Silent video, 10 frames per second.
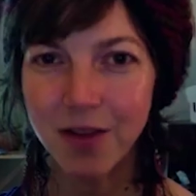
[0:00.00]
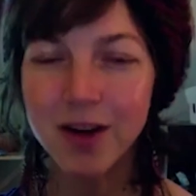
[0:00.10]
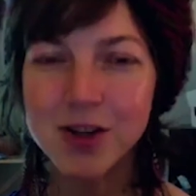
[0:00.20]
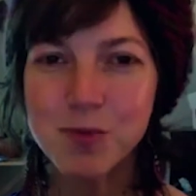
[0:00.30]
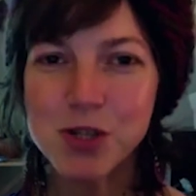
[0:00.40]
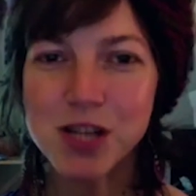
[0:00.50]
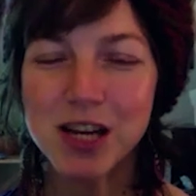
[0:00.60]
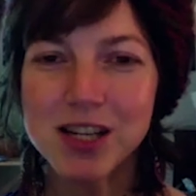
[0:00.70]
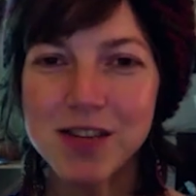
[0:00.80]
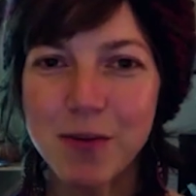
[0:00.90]
percentage
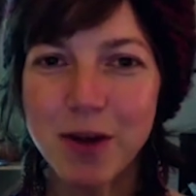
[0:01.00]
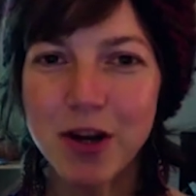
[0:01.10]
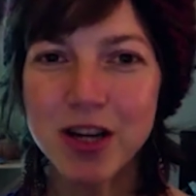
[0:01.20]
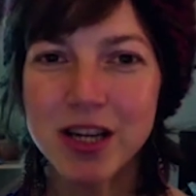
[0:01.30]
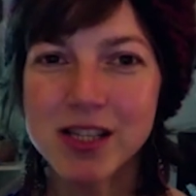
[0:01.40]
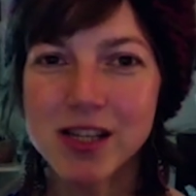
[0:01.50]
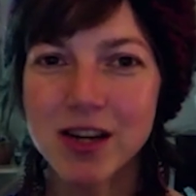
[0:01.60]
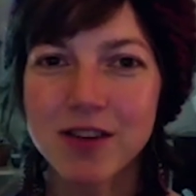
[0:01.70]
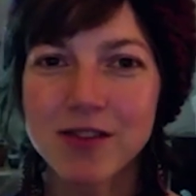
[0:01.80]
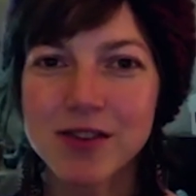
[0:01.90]
of Americans
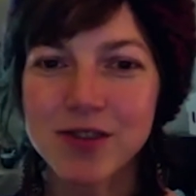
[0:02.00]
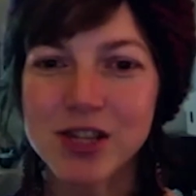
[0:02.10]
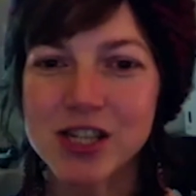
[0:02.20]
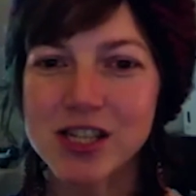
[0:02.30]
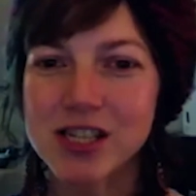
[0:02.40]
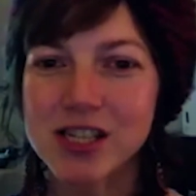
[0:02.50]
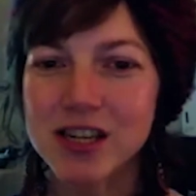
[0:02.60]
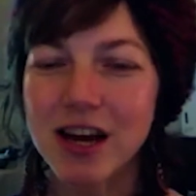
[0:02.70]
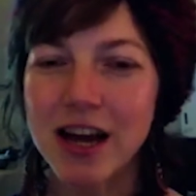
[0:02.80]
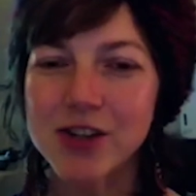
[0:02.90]
are deficient in
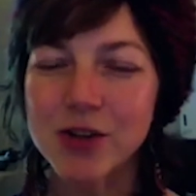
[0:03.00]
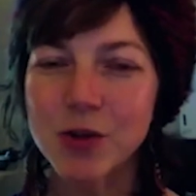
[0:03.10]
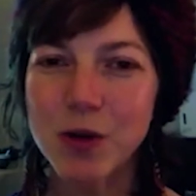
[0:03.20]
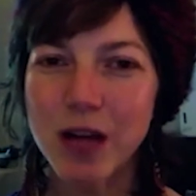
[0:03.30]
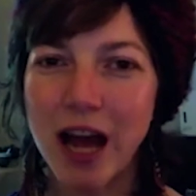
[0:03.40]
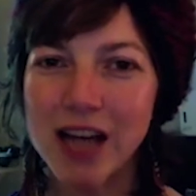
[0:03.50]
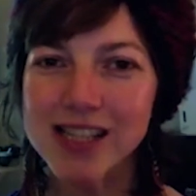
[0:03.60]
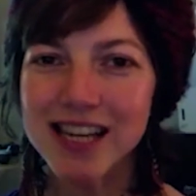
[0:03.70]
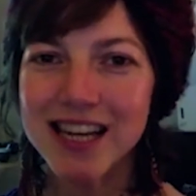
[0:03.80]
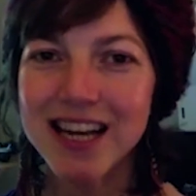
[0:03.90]
hydrochloric acid,